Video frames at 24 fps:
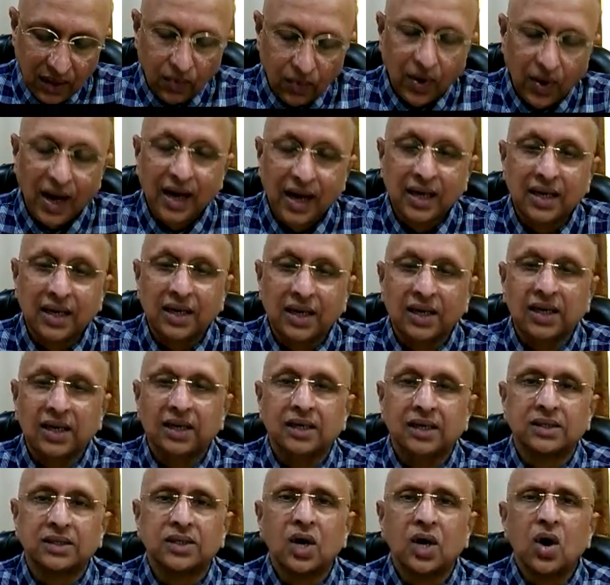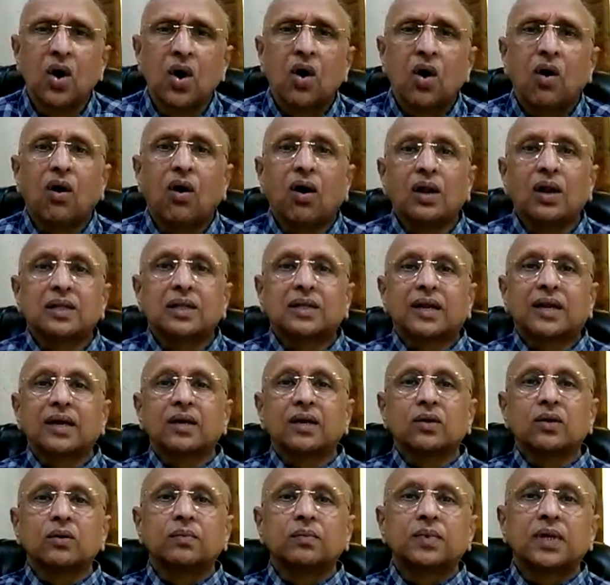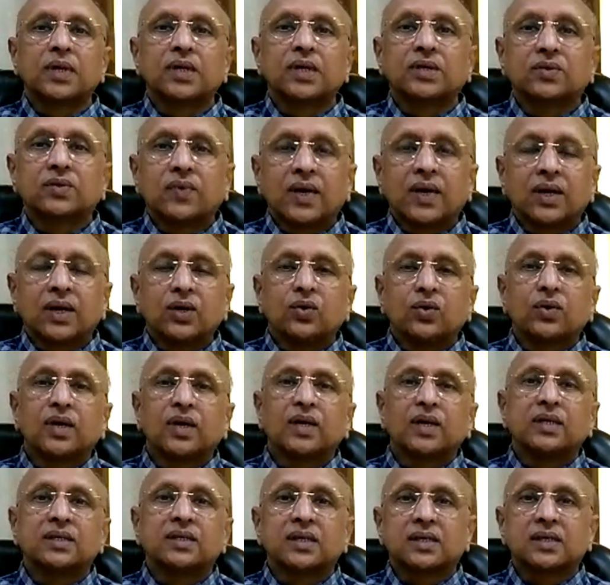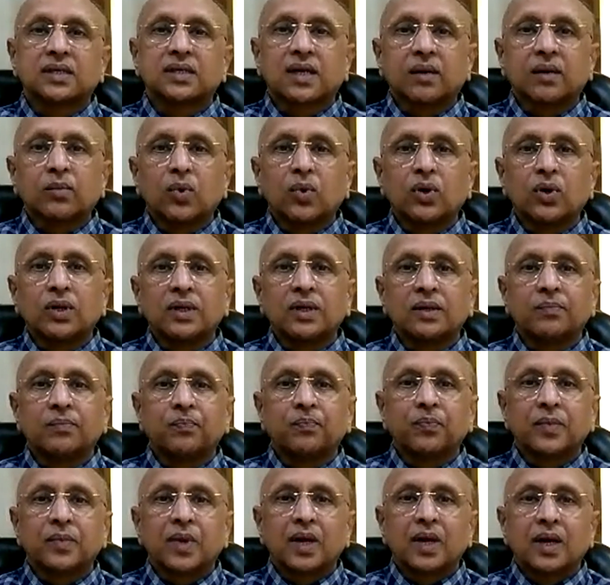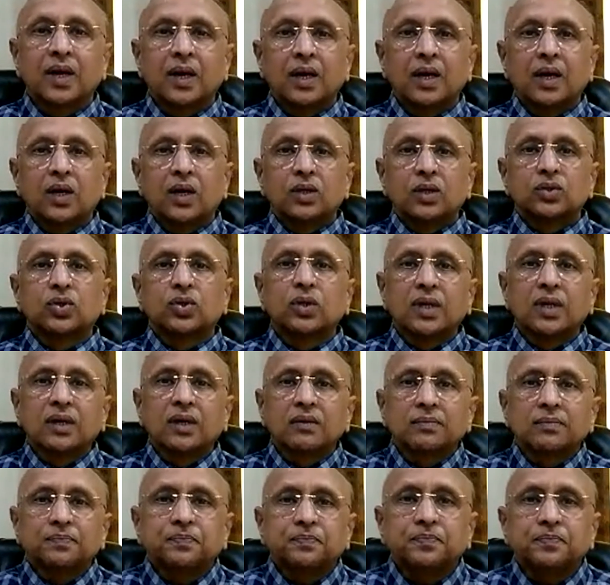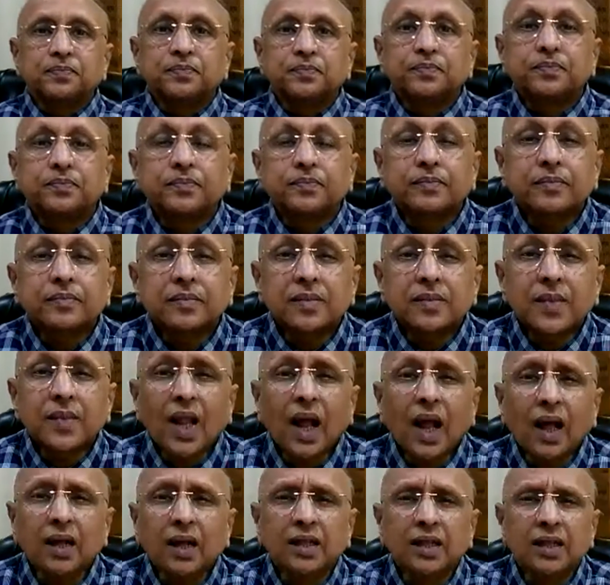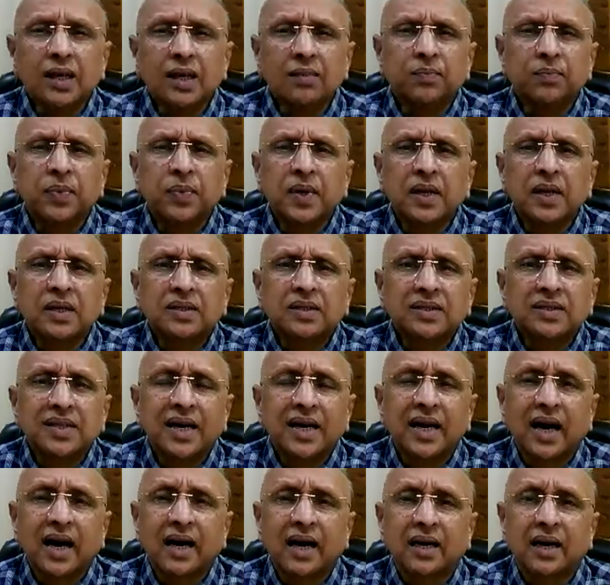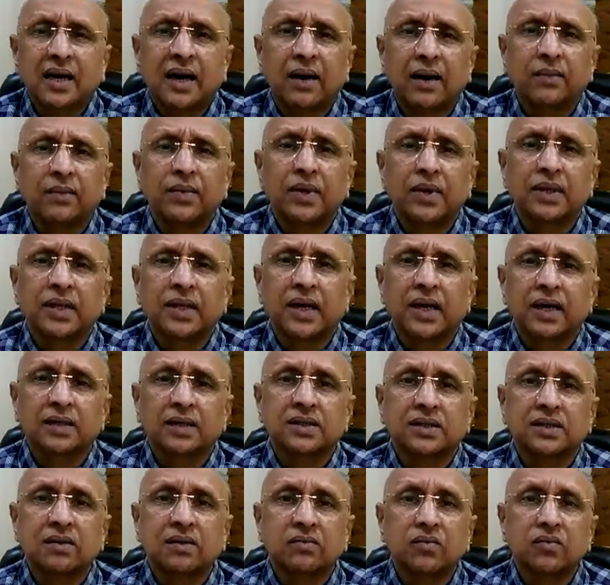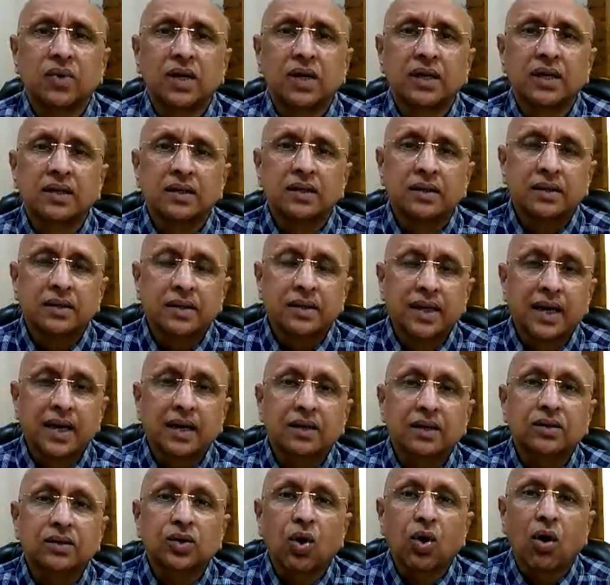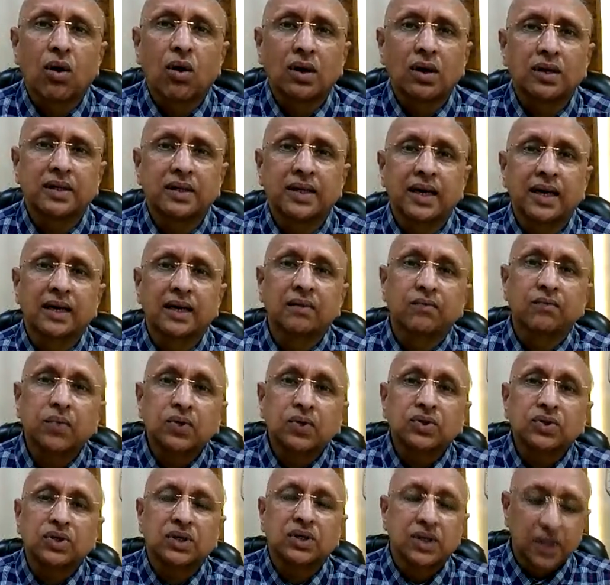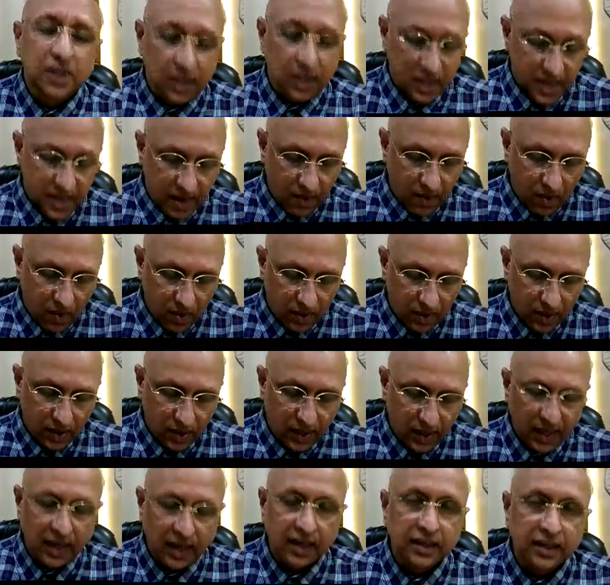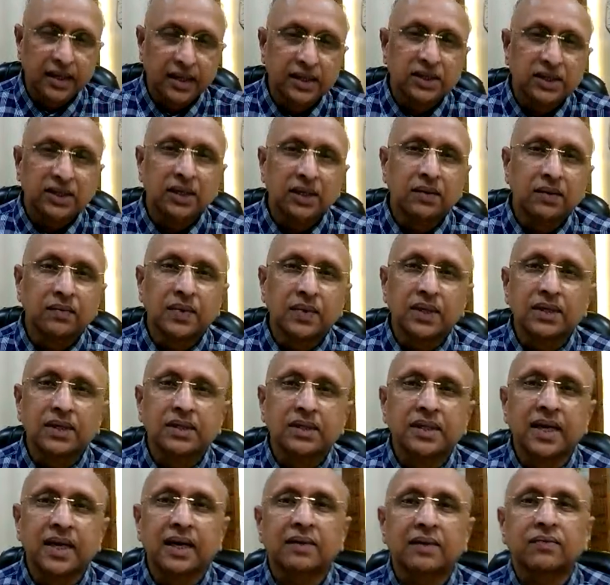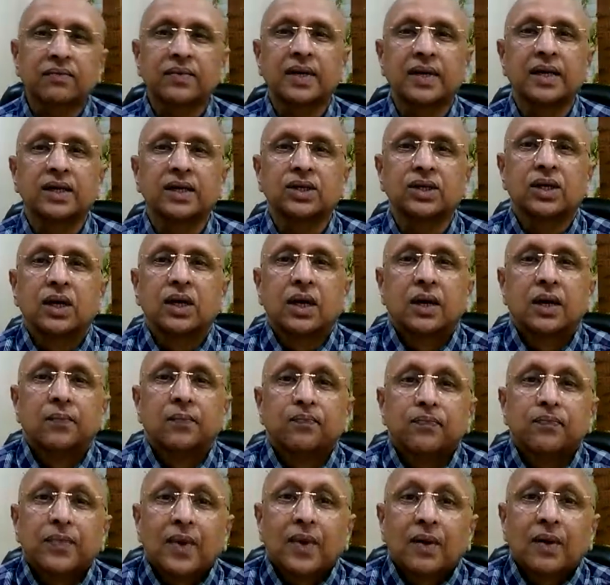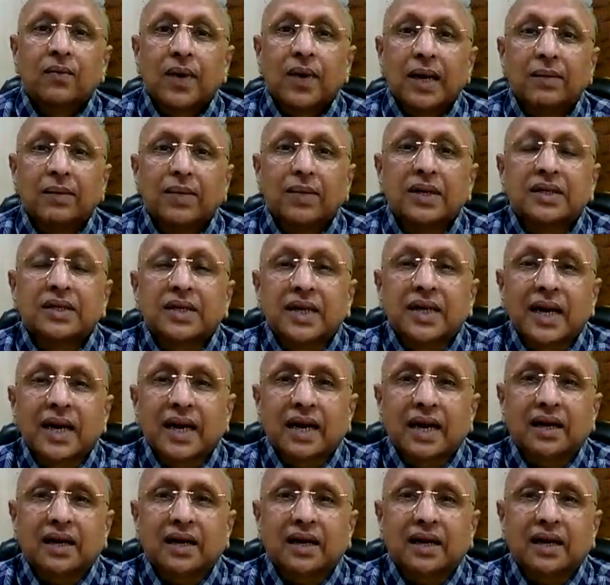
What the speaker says: divine he is. All three rubrics where you get the stramonium. So they feel they are someone. They are tall, they are booster, they are distinguished, they are very, very much